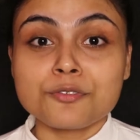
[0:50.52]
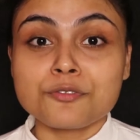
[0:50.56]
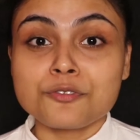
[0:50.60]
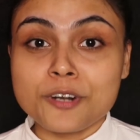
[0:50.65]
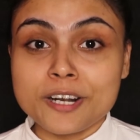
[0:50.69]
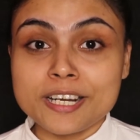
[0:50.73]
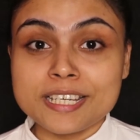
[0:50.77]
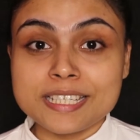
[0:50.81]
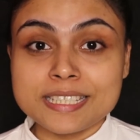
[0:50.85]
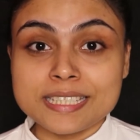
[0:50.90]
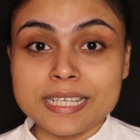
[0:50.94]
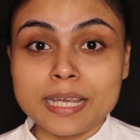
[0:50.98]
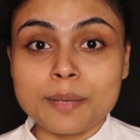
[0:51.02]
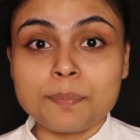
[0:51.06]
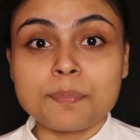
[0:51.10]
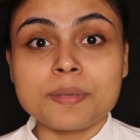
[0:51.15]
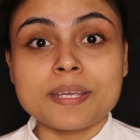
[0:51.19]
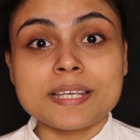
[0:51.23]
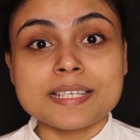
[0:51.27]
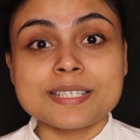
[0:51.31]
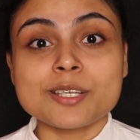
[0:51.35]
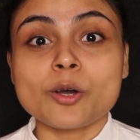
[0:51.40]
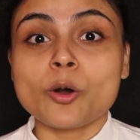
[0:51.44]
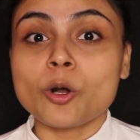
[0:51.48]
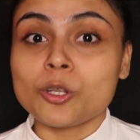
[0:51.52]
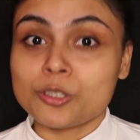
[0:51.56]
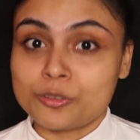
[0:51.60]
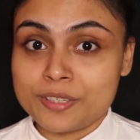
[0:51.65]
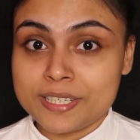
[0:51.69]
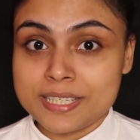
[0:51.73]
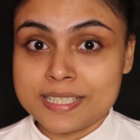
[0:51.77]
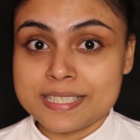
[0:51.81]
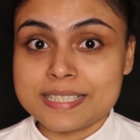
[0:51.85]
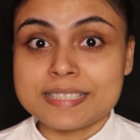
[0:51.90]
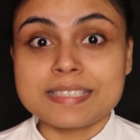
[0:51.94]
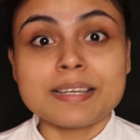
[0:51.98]
First step is
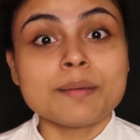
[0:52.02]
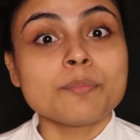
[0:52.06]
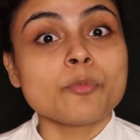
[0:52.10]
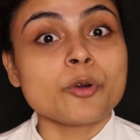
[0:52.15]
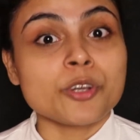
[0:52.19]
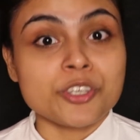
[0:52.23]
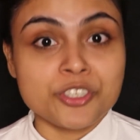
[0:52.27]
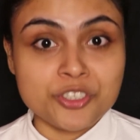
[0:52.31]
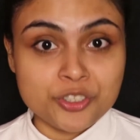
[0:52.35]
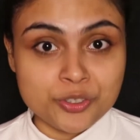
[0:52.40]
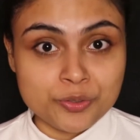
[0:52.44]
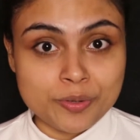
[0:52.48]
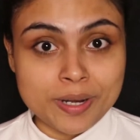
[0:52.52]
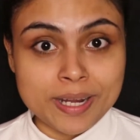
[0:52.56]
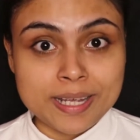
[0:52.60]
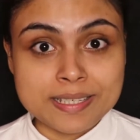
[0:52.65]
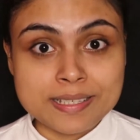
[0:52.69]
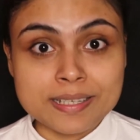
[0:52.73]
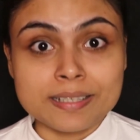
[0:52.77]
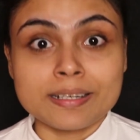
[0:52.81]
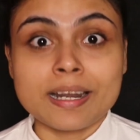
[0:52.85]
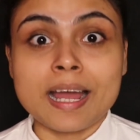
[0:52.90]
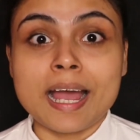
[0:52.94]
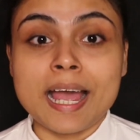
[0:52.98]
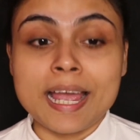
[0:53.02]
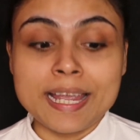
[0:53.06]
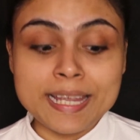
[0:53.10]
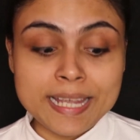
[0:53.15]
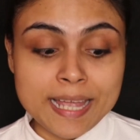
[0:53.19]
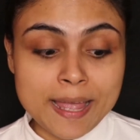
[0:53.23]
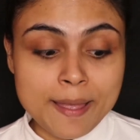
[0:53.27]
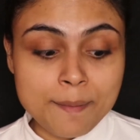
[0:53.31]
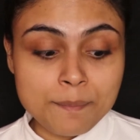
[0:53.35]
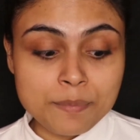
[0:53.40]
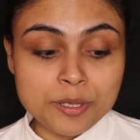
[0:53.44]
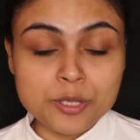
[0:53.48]
always the moisturizer. I
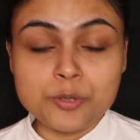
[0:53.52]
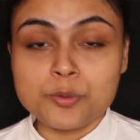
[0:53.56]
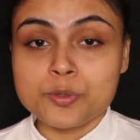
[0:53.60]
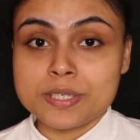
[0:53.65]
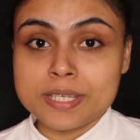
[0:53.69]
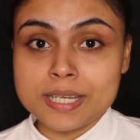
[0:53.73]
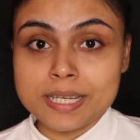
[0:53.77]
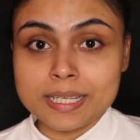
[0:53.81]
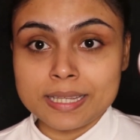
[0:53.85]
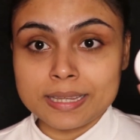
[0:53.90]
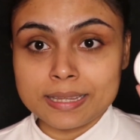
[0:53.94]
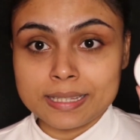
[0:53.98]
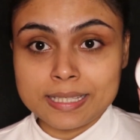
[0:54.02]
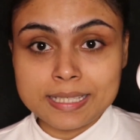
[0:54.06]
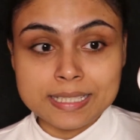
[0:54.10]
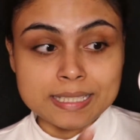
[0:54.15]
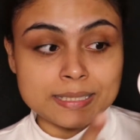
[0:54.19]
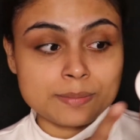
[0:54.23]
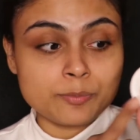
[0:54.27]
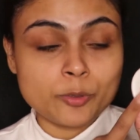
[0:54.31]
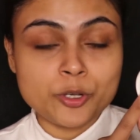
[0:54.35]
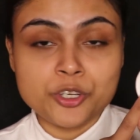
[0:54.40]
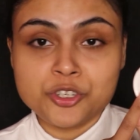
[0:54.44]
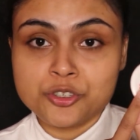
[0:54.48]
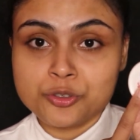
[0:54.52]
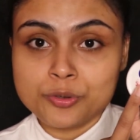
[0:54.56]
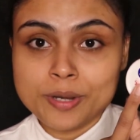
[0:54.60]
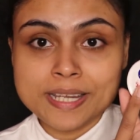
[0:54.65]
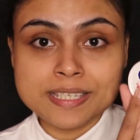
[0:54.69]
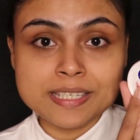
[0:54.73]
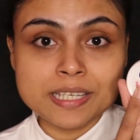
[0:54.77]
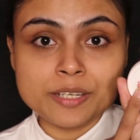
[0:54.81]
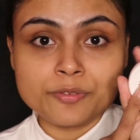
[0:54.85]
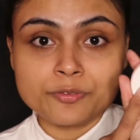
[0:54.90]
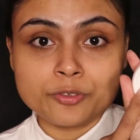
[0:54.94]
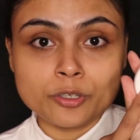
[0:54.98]
am using this
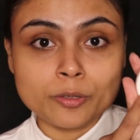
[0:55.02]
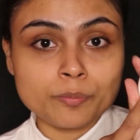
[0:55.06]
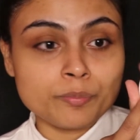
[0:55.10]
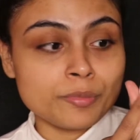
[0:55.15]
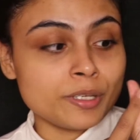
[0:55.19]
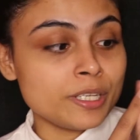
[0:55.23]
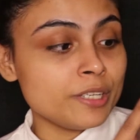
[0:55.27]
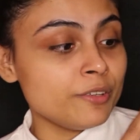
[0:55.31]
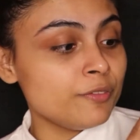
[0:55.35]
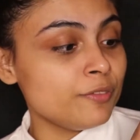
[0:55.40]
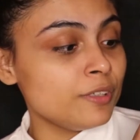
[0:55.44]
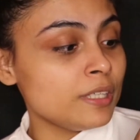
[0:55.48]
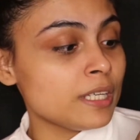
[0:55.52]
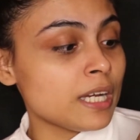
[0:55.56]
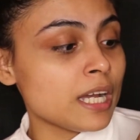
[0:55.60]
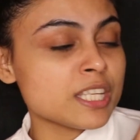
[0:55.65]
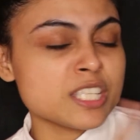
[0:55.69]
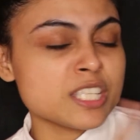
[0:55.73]
moisturizer from Nivea